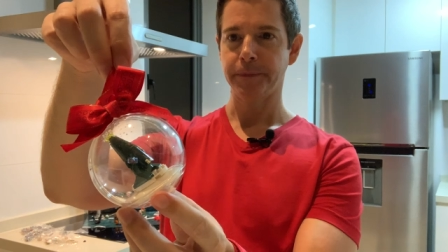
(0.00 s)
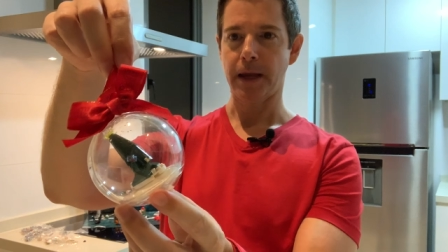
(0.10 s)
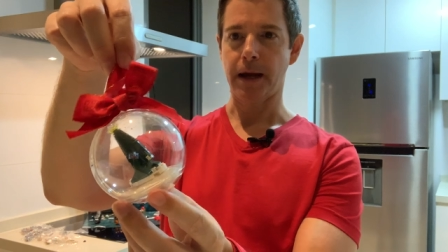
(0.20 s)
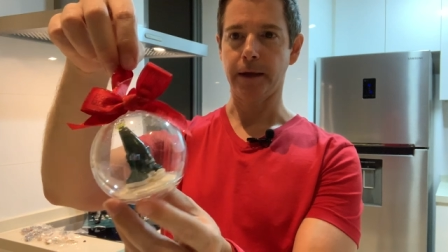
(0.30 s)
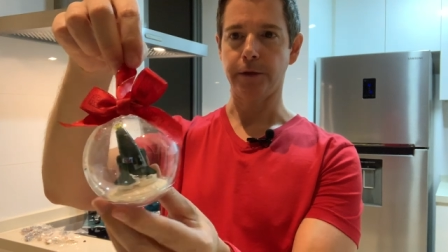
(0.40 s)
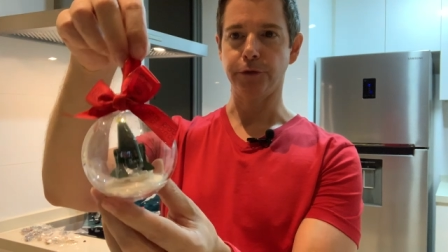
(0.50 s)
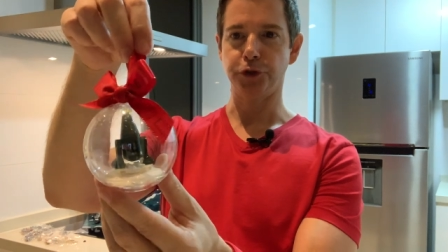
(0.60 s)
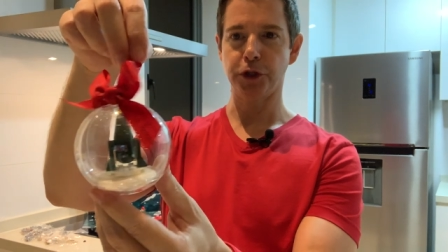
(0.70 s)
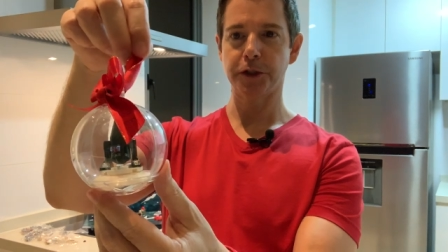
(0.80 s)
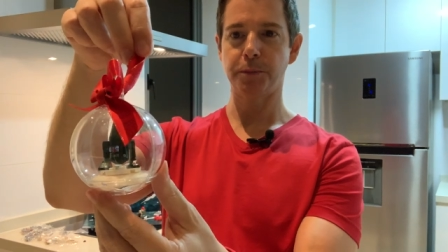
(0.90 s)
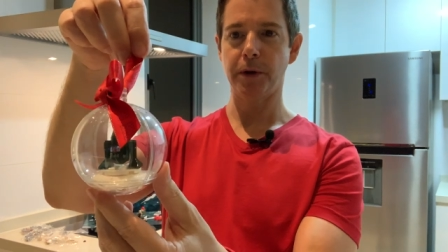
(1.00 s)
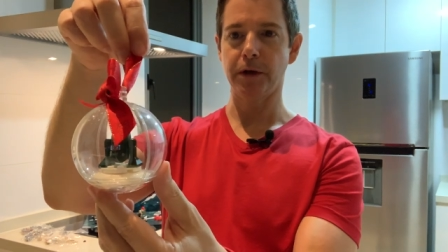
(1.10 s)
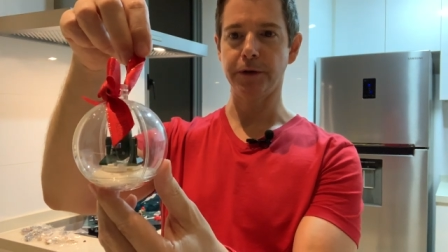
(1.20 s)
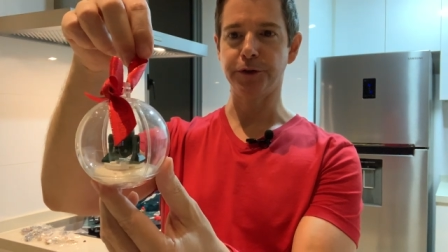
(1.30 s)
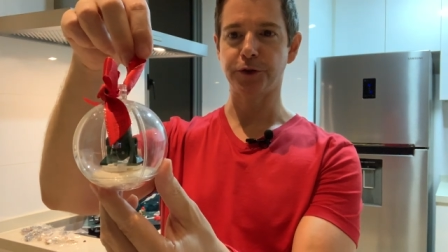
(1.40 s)
I could just
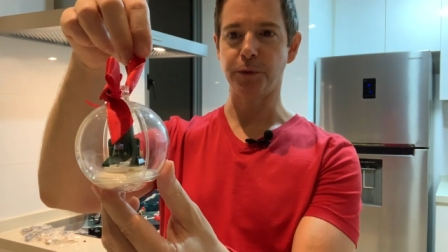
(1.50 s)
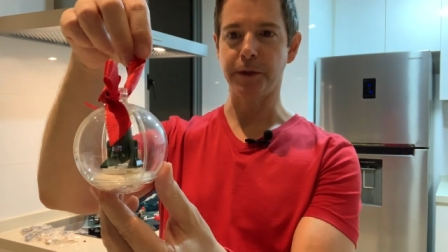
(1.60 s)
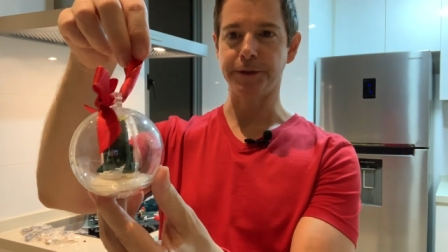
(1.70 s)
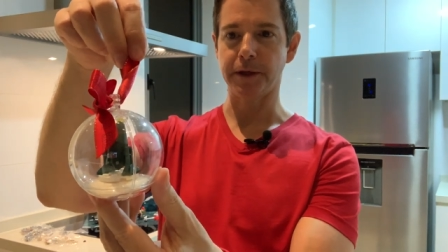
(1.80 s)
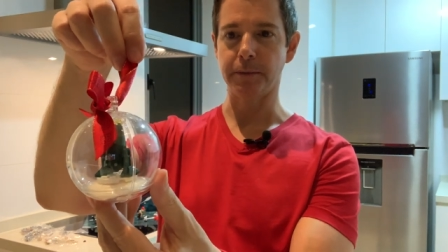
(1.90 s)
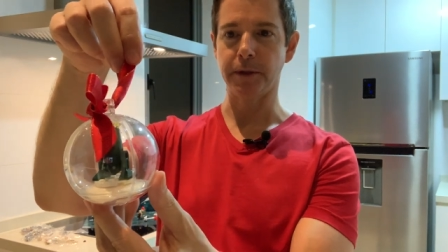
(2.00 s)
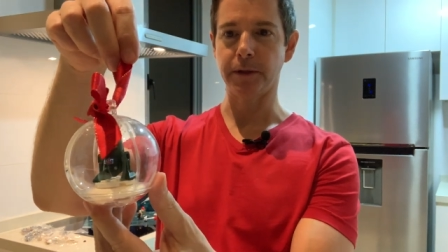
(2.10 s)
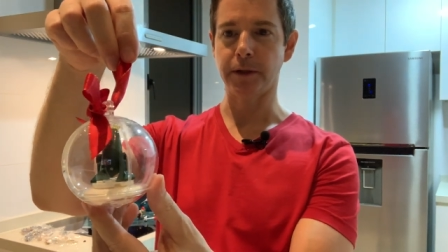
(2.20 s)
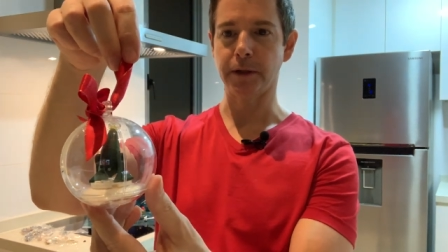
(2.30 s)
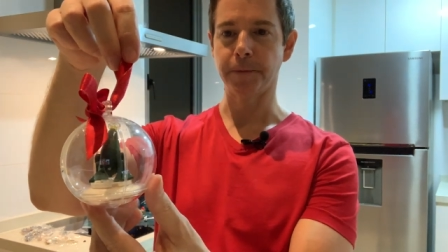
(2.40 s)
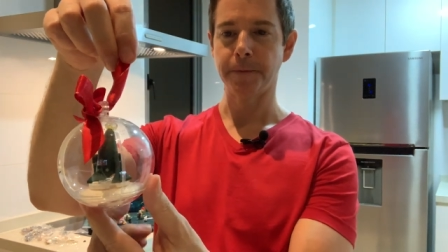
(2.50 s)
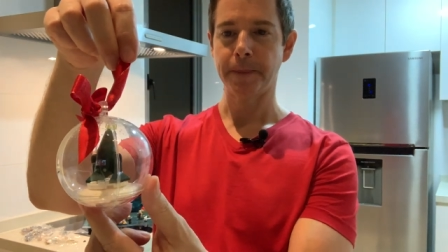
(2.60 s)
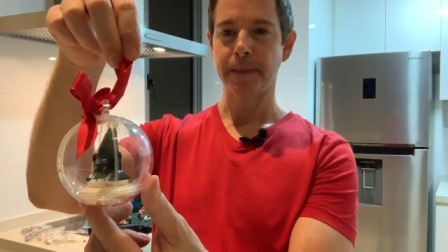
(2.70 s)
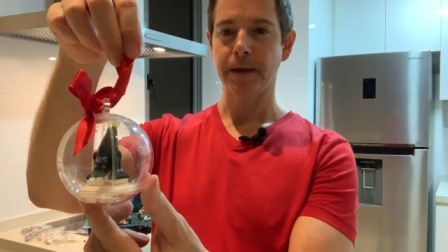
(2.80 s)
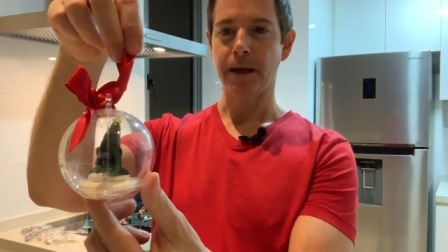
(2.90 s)
barely squeeze him in here.
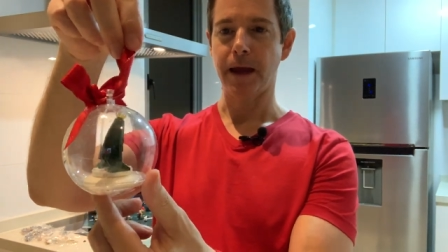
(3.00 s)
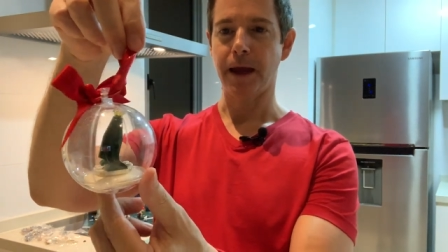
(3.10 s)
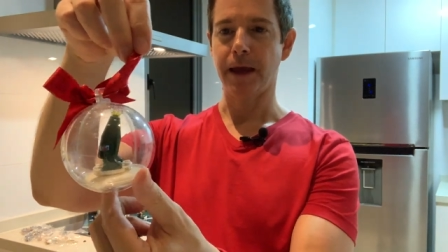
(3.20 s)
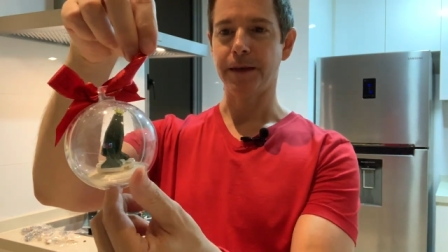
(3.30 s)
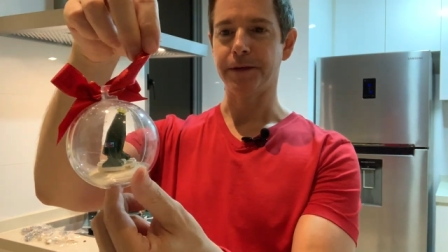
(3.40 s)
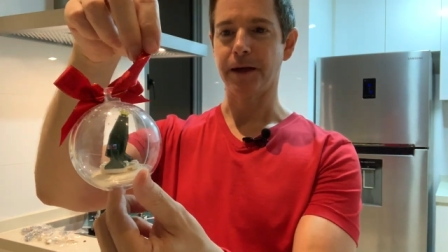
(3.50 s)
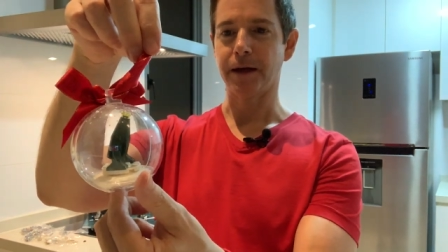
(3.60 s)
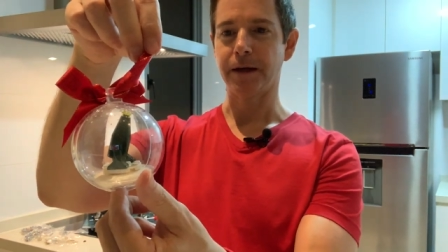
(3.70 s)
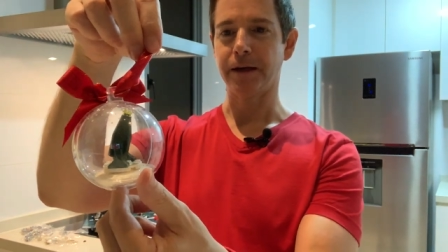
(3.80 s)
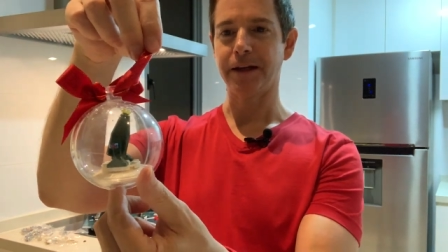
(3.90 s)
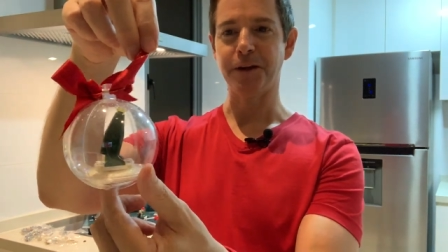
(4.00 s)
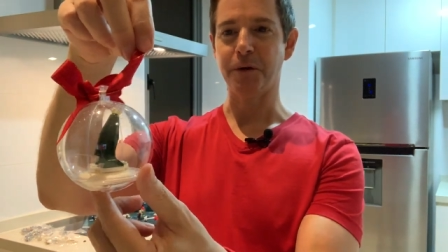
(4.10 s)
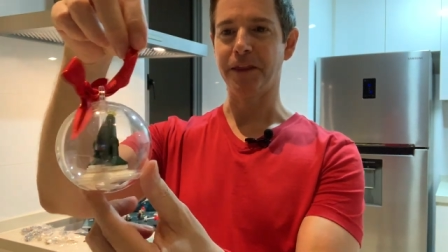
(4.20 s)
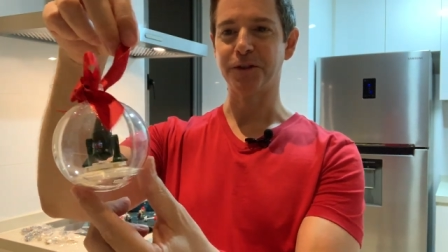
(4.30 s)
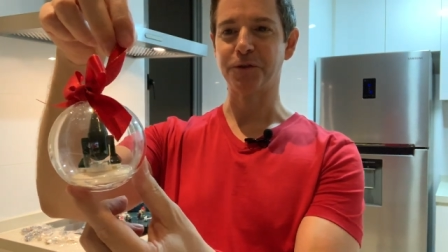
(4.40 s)
And uh,
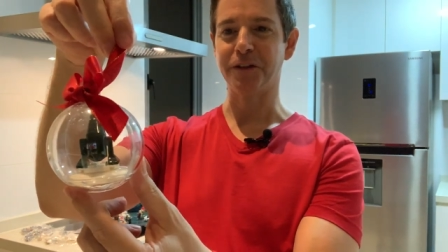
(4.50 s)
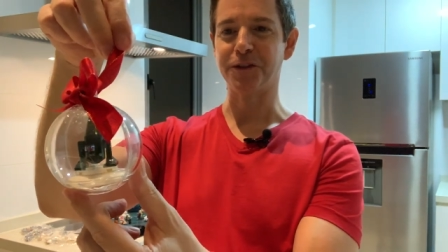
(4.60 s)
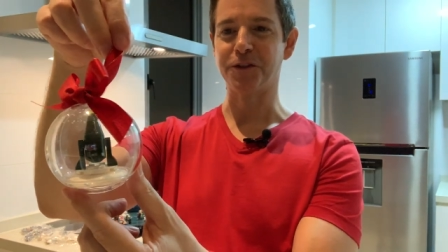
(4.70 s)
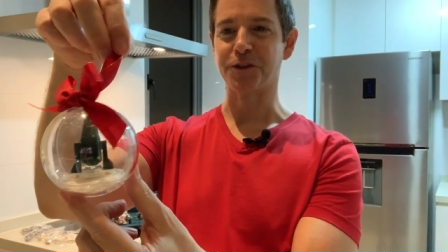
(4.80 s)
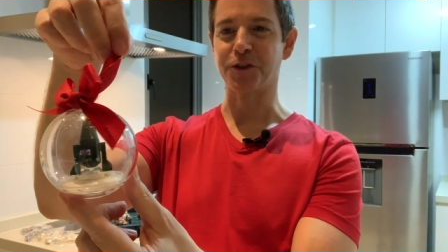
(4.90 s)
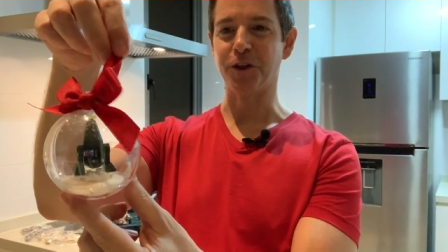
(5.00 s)
anyway, this one is just a